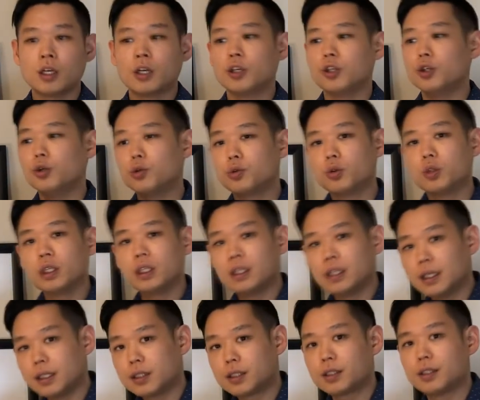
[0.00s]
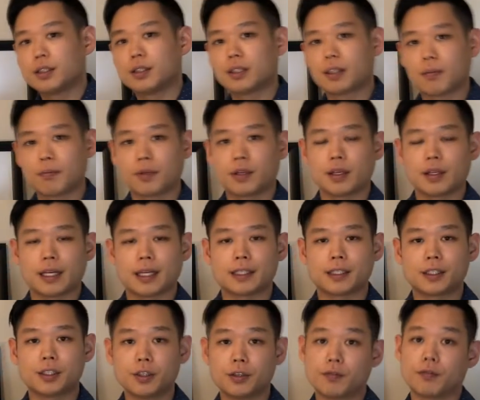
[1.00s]
usually leads to something
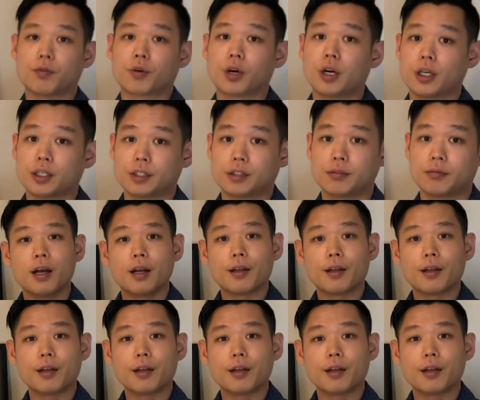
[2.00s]
that's good for us.